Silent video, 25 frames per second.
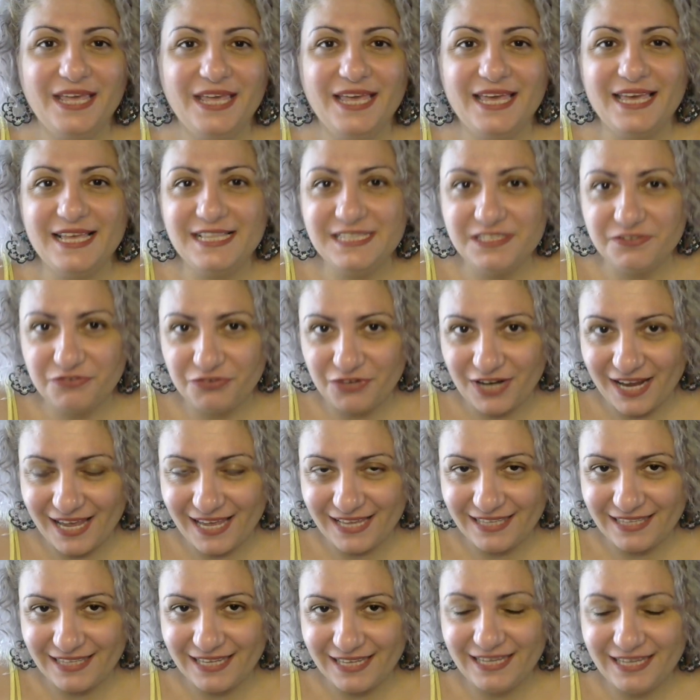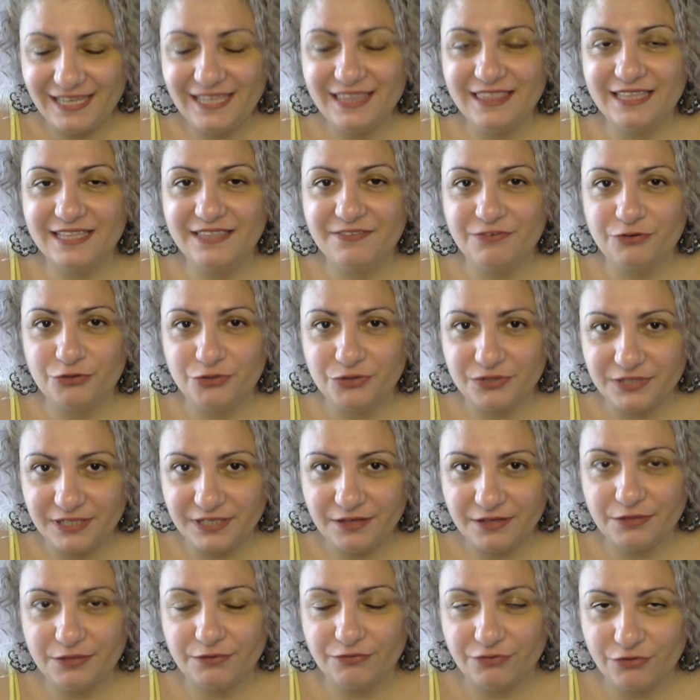It's Friday, the
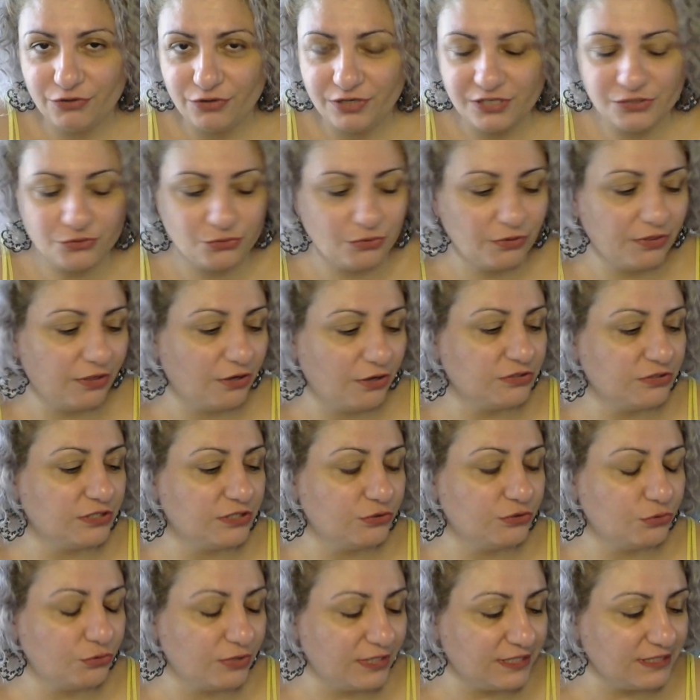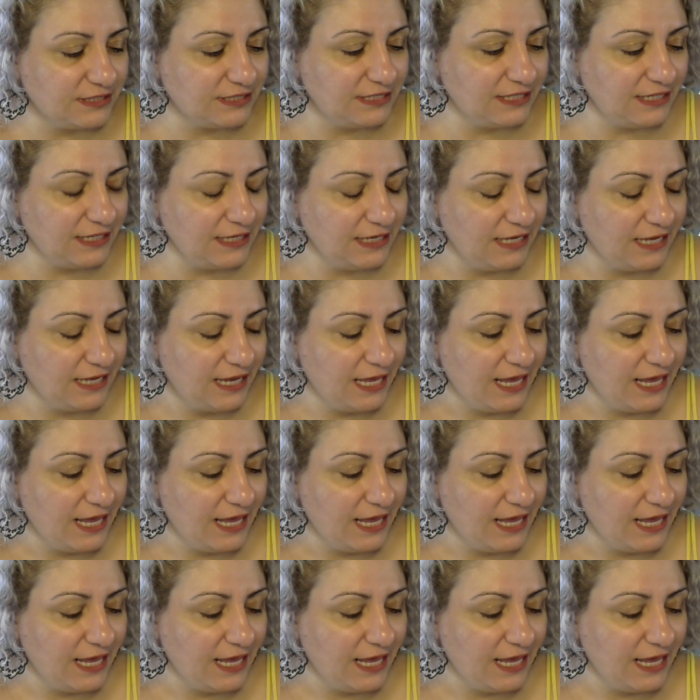14th of August 2020.